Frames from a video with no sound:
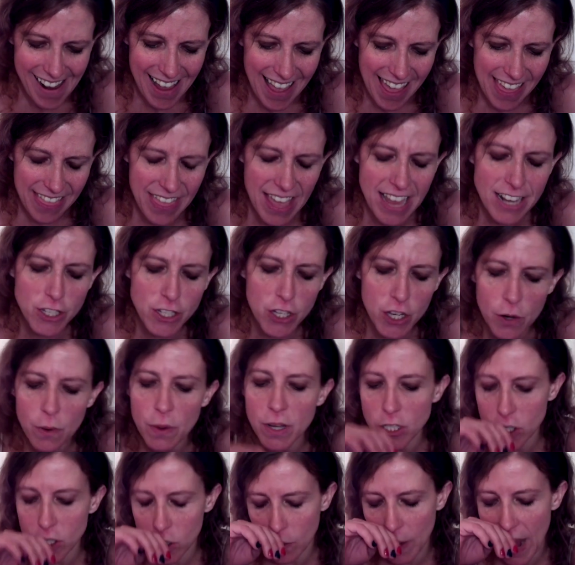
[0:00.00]
They do
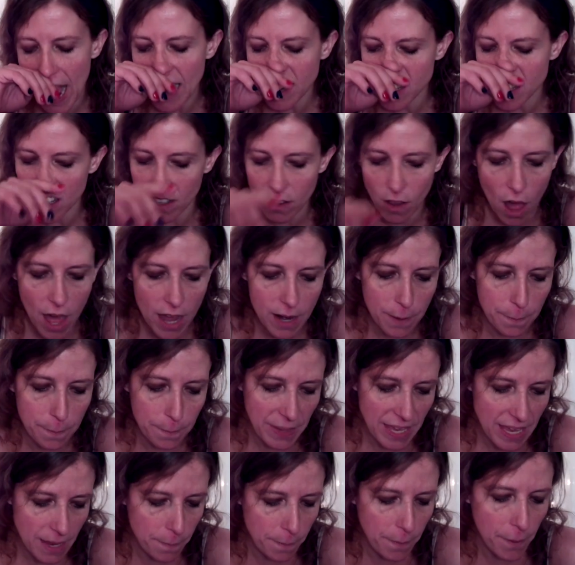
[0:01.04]
attract a lot of
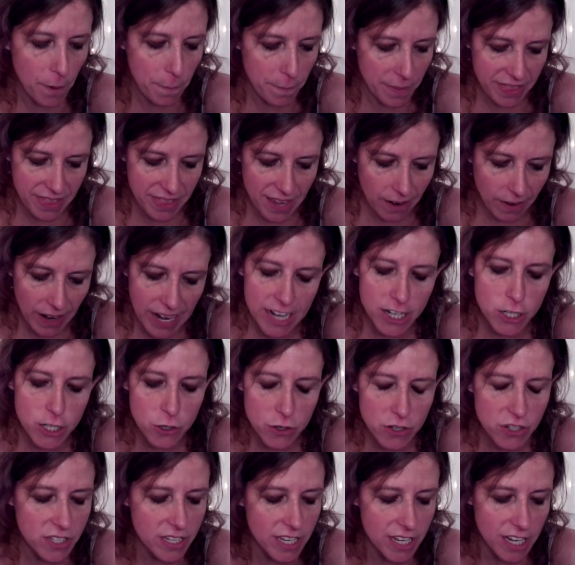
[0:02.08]
people, but they're
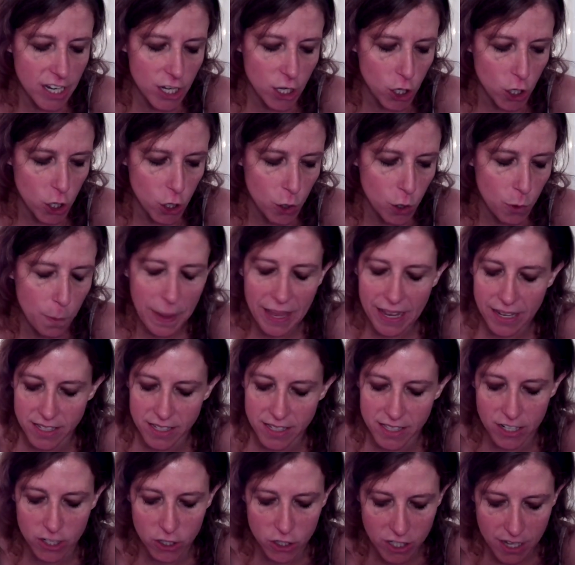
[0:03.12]
interested in you
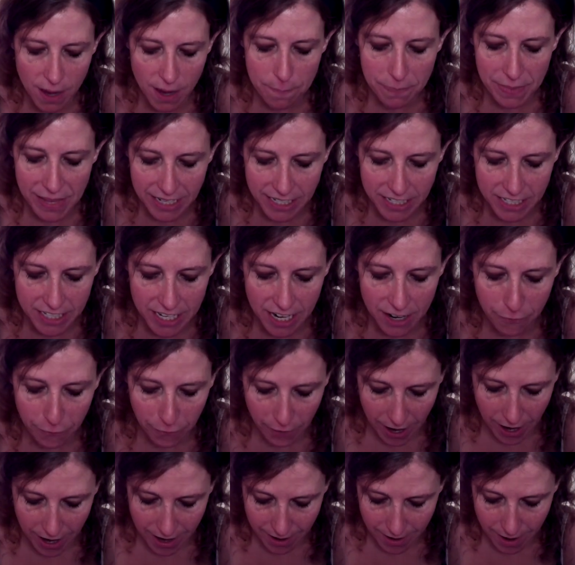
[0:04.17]
because there's something
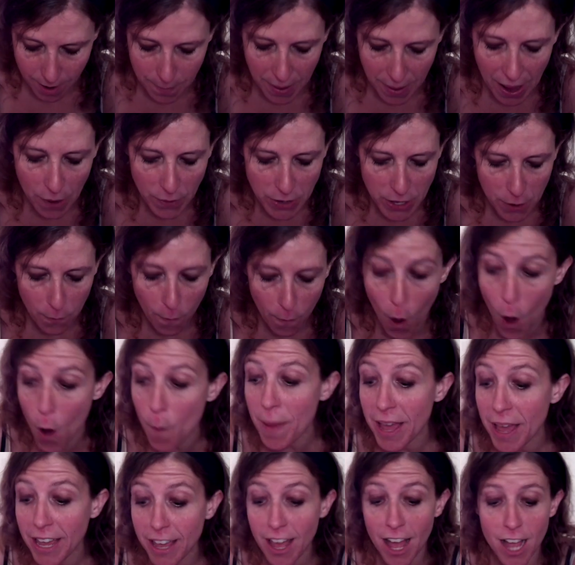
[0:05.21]
different about you. Oh
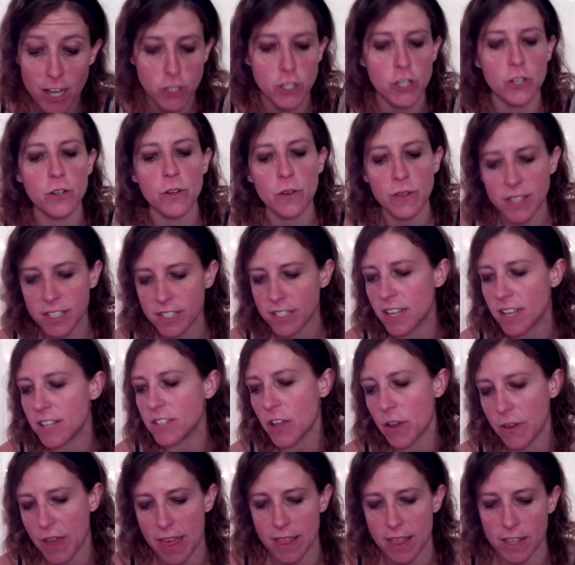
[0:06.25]
my gosh, do you know what this is?
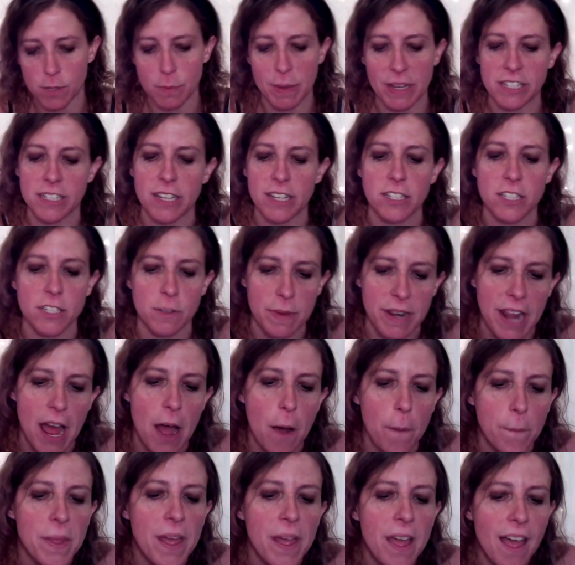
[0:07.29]
Okay, this makes sense to me
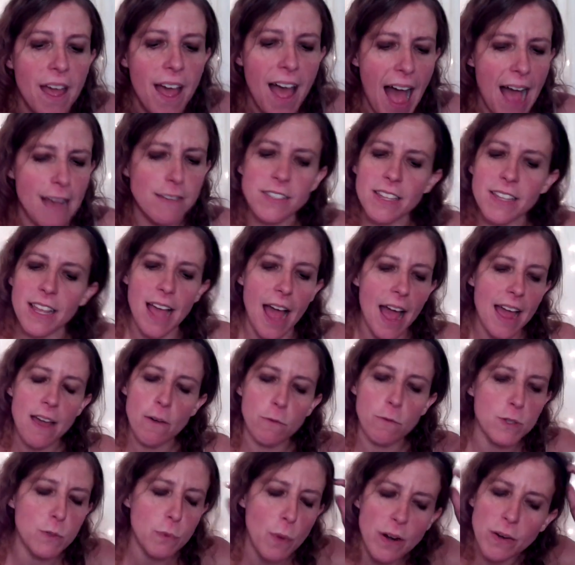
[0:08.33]
now. I
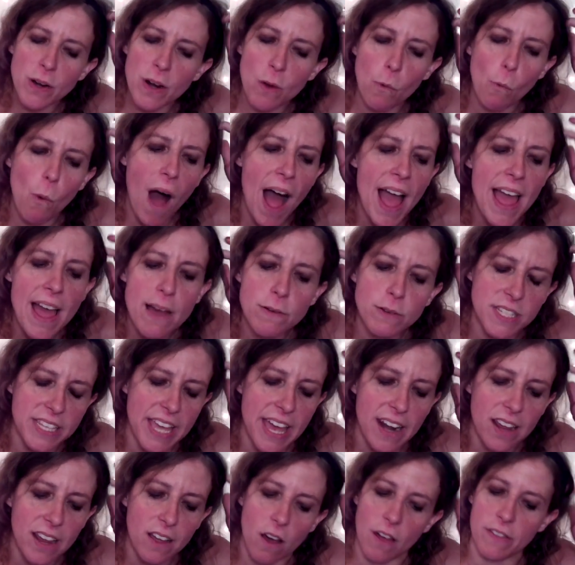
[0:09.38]
was wondering why I was
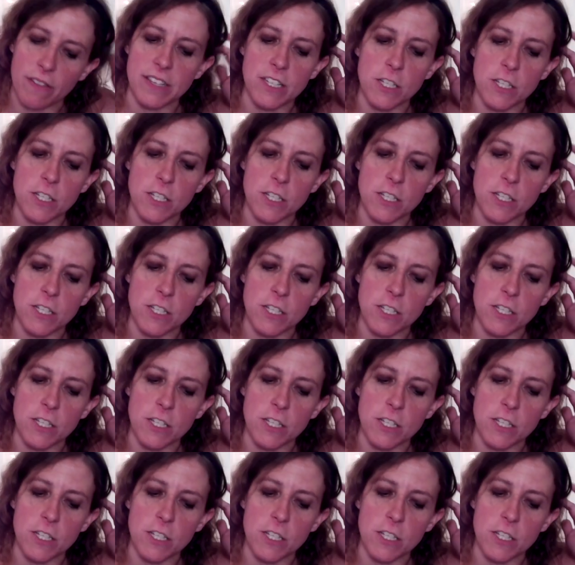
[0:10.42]
getting all these